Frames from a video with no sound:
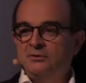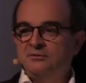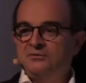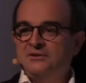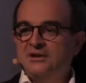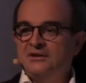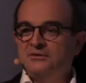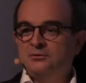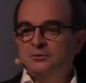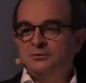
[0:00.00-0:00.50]
with
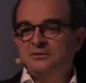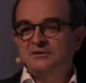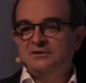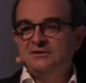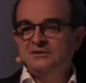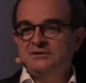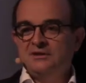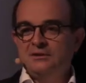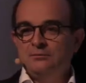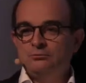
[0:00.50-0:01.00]
Dassault
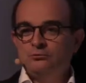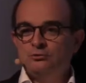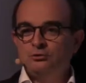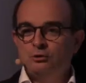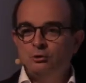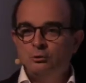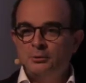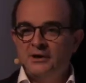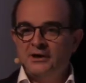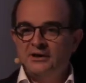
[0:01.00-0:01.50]
System to
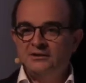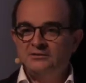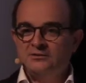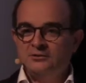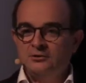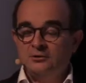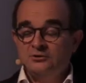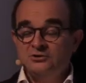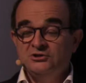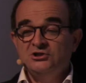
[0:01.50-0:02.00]
create
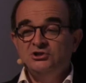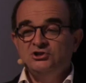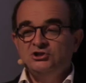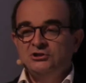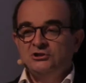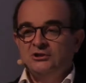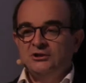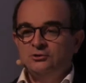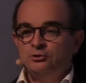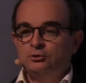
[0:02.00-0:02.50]
a
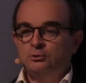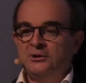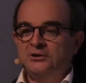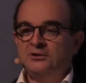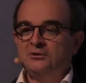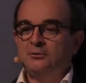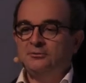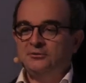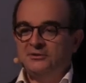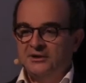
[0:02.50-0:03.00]
digital
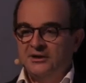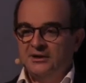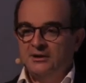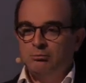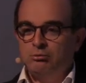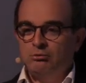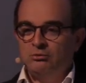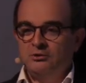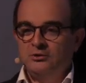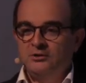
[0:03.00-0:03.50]
twin of
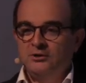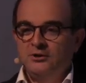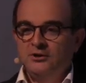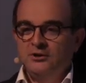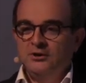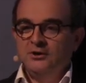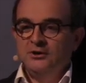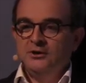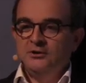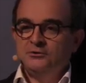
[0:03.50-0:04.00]
Singapore.
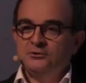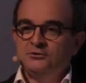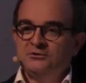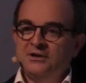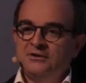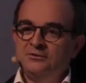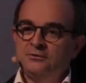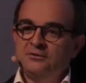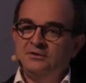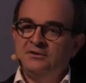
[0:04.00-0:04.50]
So
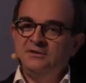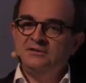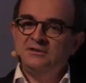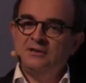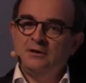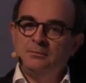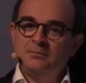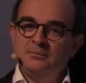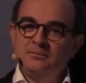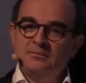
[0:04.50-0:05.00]
Dassault
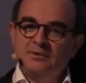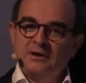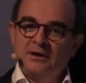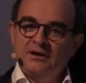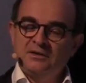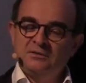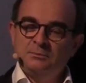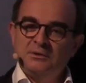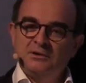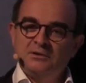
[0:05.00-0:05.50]
System
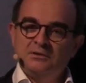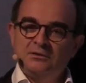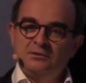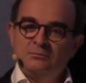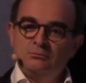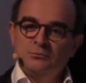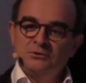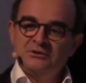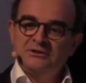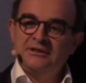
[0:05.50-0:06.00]
has been
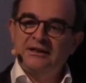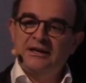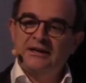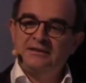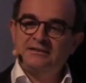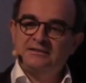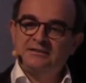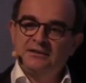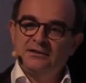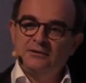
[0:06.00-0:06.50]

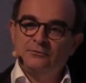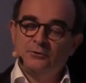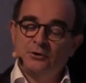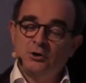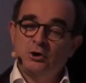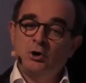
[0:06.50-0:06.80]
modelizing the